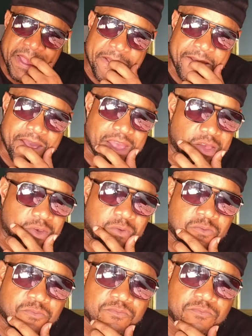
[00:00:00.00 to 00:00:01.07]
And
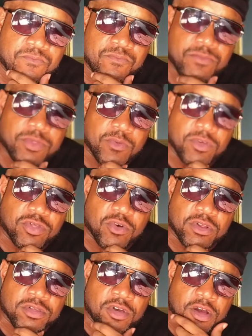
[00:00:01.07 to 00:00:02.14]
we sort
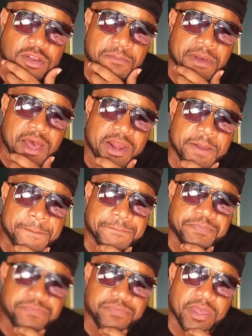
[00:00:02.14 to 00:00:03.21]
of talked about it.
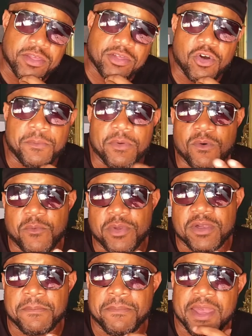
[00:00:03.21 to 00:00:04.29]
He told me what
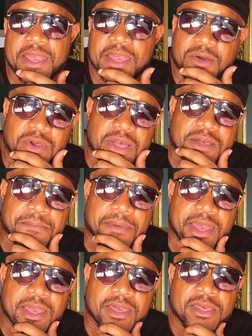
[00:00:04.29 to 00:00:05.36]
I could
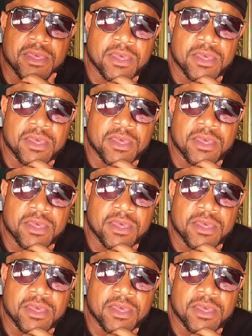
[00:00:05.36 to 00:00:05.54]
make.